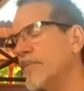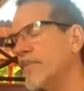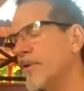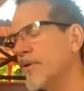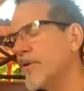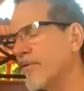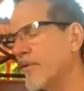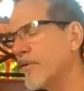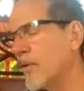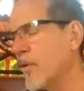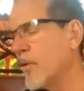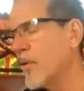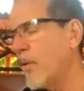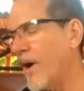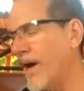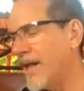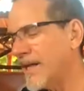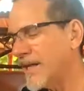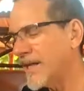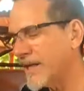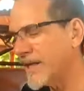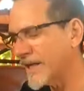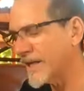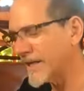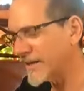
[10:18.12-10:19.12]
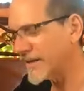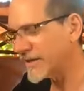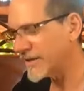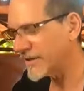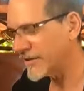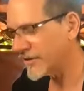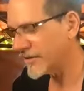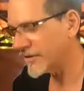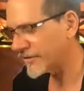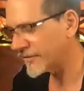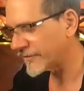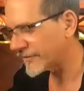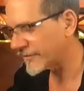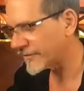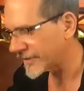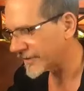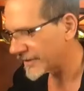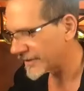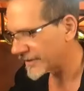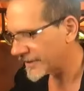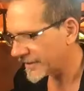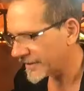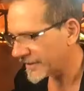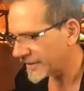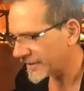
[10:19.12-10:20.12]
beautiful quality of
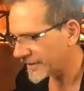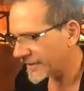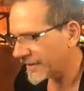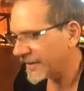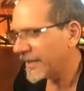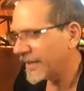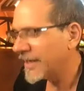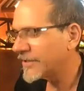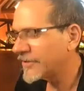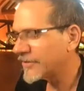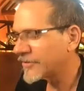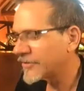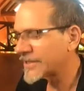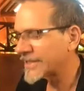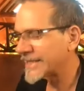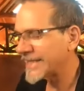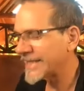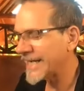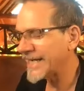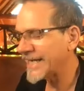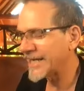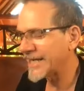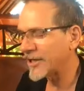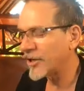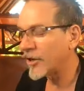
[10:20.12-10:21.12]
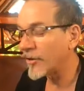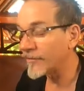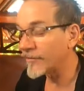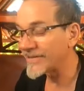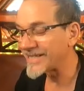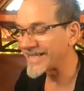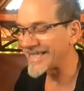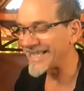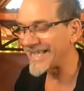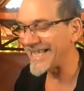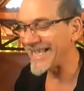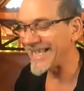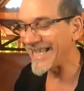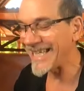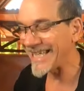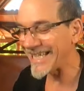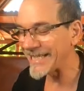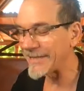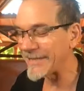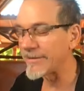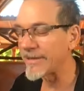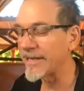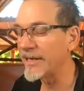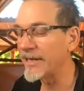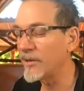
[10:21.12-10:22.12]
understanding, of
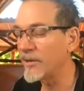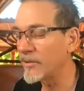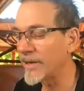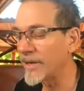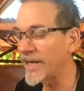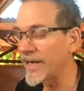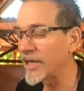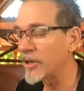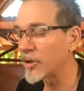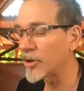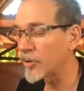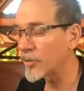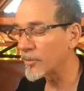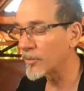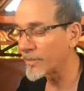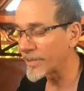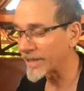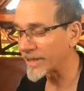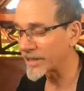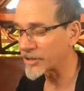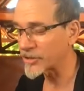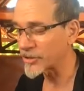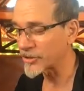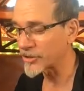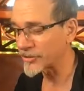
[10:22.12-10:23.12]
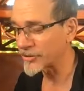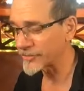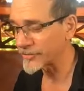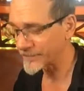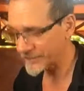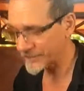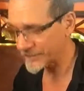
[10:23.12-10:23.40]
seeing the greater picture.